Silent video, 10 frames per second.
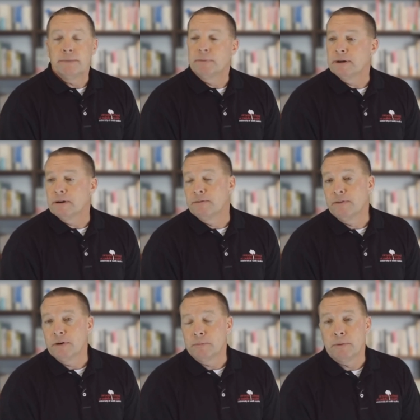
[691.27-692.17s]
in particular
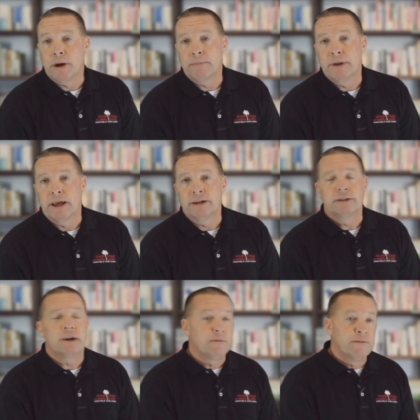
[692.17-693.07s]
vulnerable
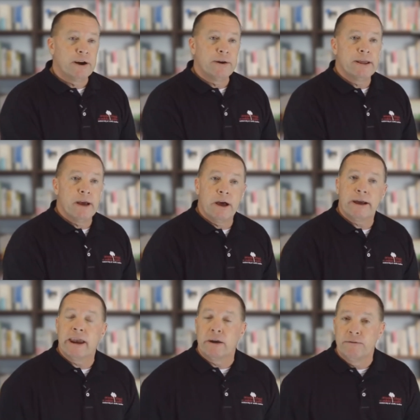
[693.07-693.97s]
populations, our very
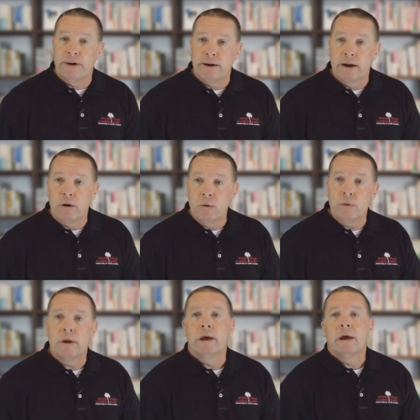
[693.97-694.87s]
young and our very old,